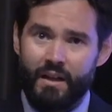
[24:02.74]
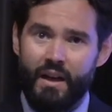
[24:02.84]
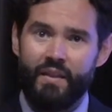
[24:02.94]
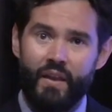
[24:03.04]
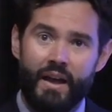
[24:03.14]

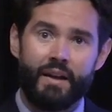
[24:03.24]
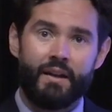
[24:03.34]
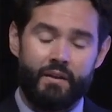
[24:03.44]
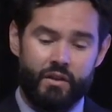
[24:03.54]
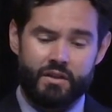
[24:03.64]
and
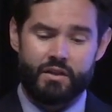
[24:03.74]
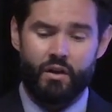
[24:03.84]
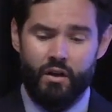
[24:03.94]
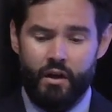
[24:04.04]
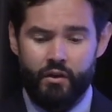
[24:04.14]
then there's this
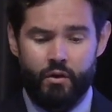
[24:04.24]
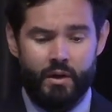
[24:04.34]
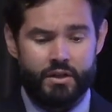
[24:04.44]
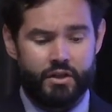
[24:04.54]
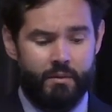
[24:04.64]
other
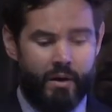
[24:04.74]
question